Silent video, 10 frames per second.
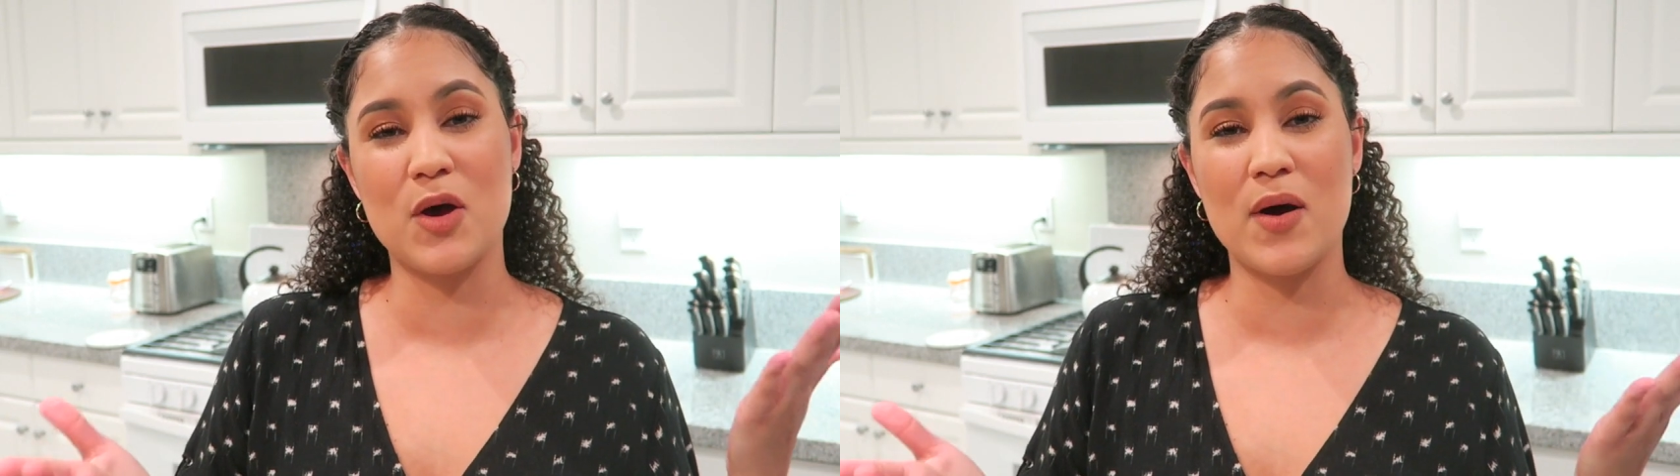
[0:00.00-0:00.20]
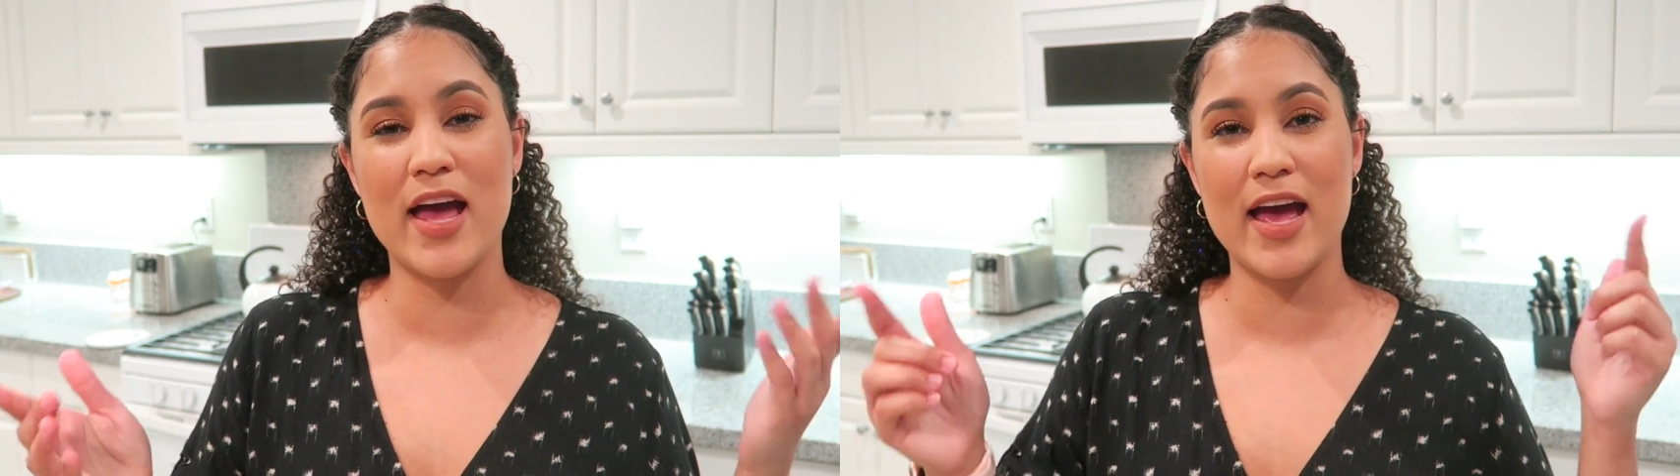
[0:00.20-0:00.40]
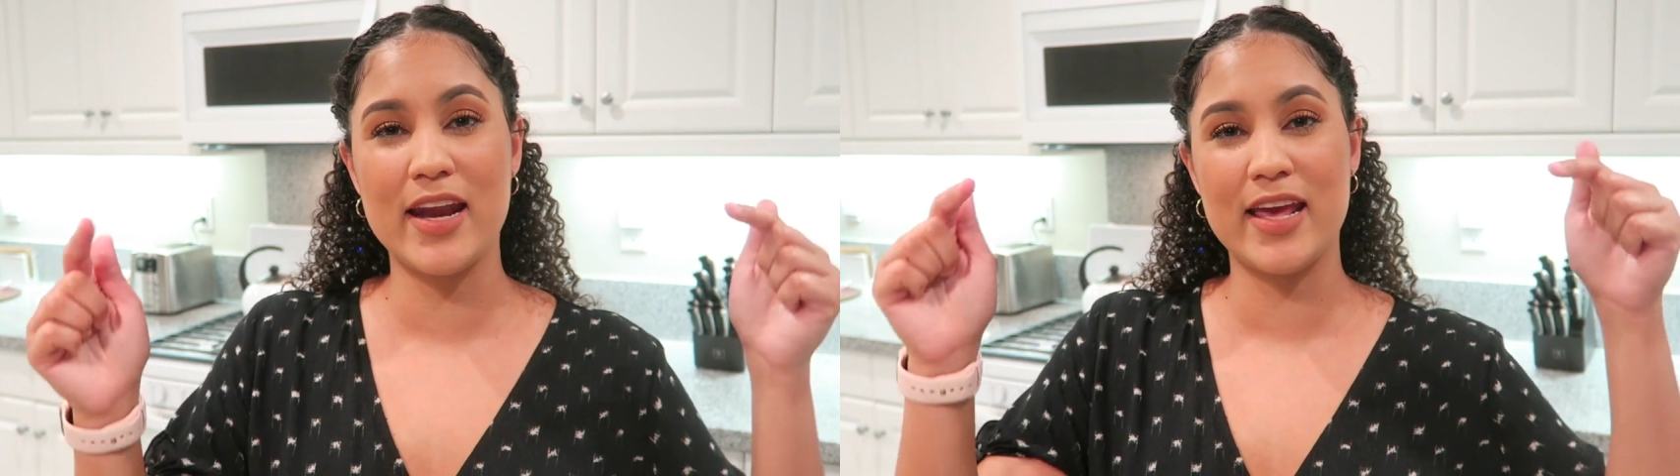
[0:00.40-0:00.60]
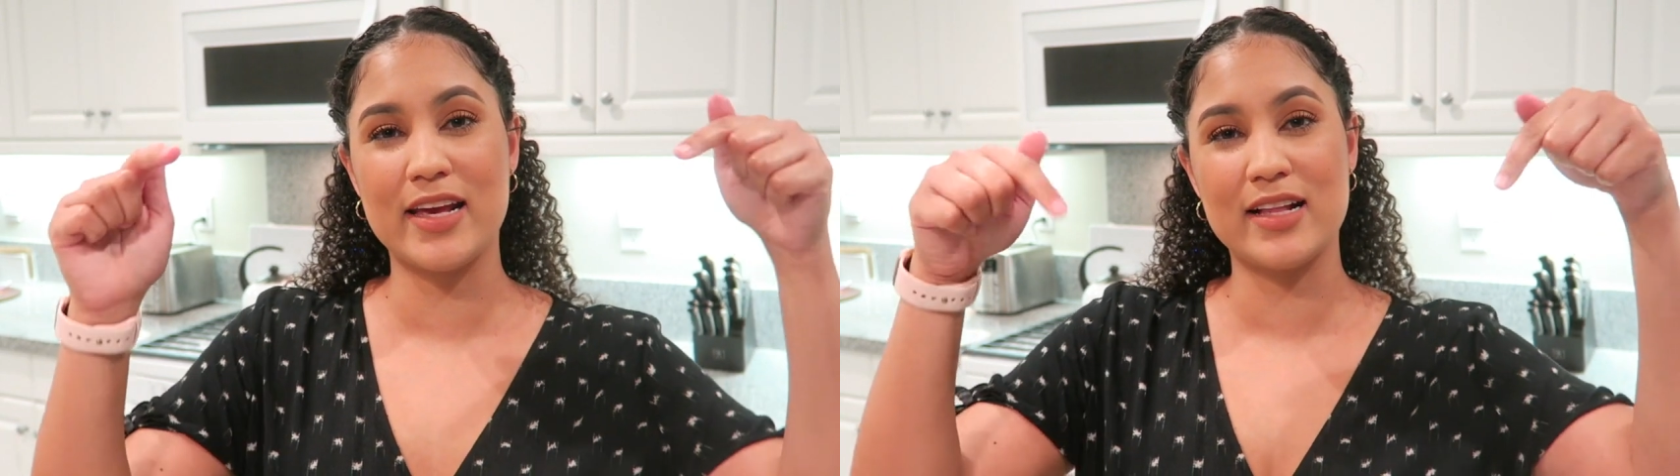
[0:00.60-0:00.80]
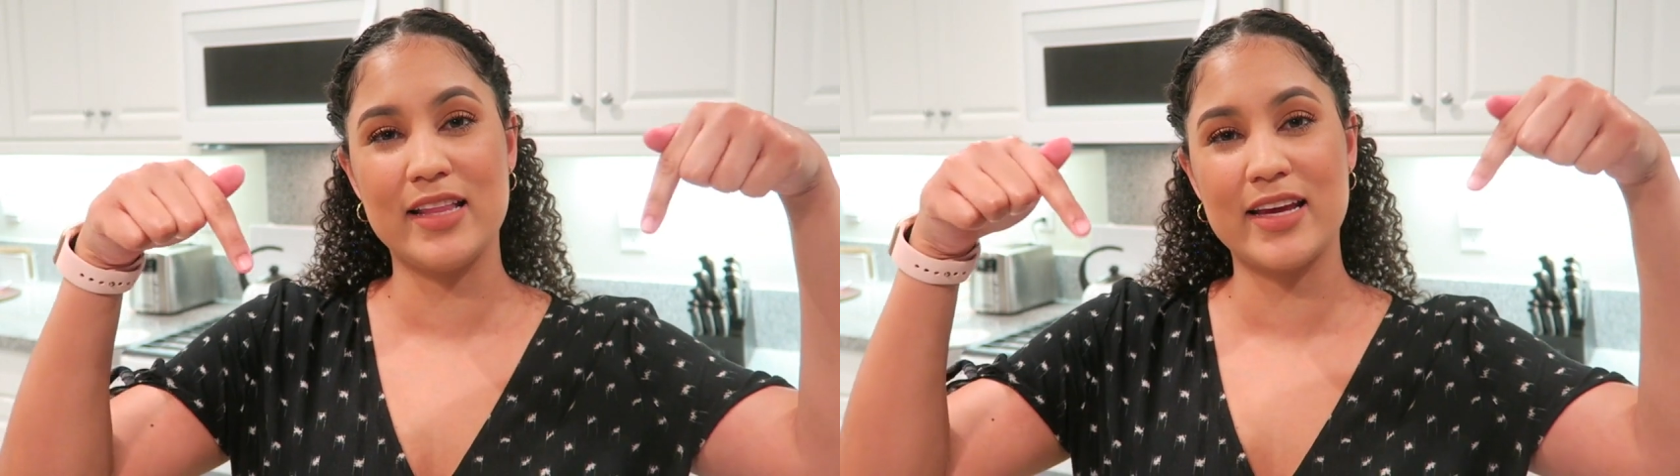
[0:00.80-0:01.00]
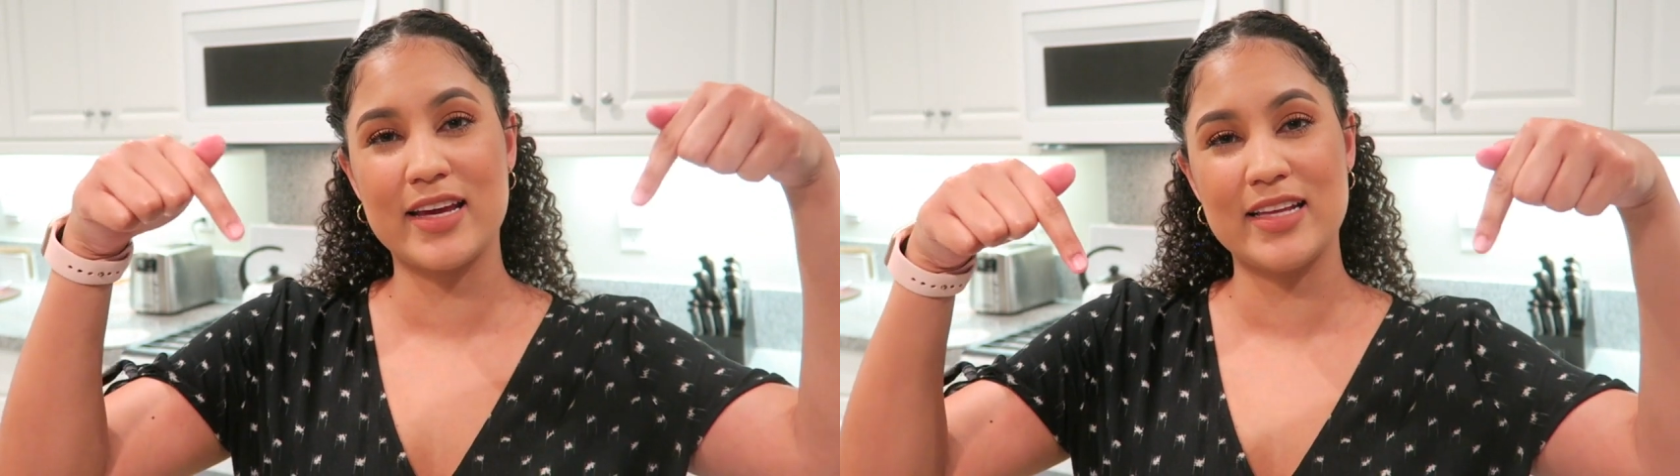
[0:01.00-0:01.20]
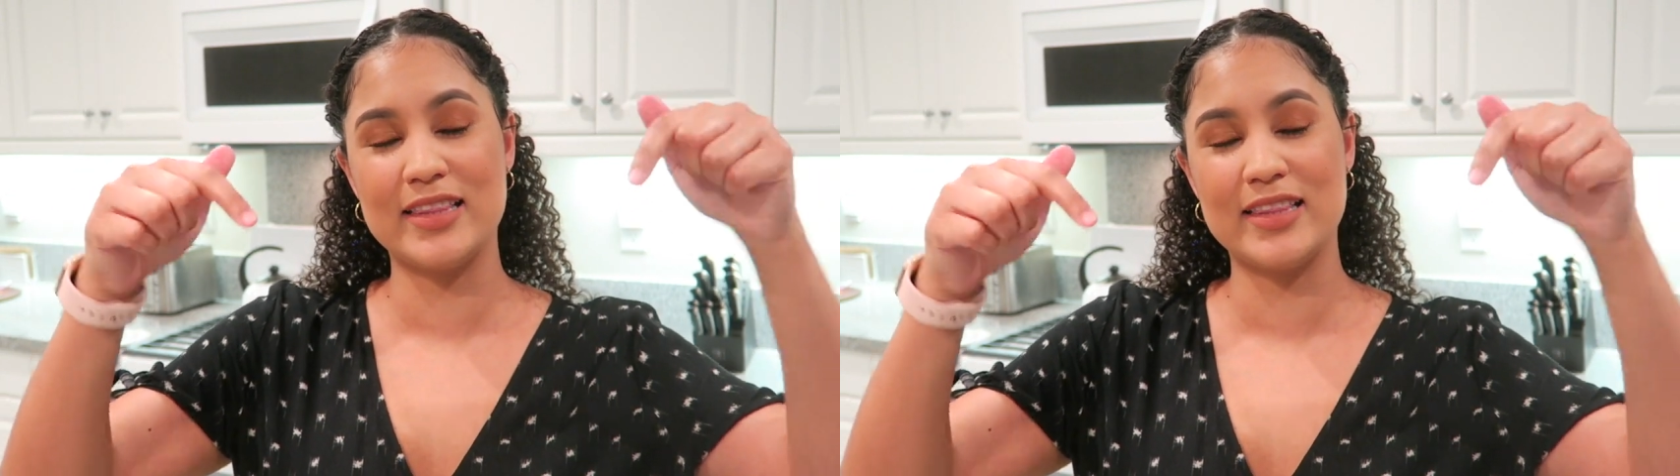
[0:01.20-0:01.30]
go ahead and click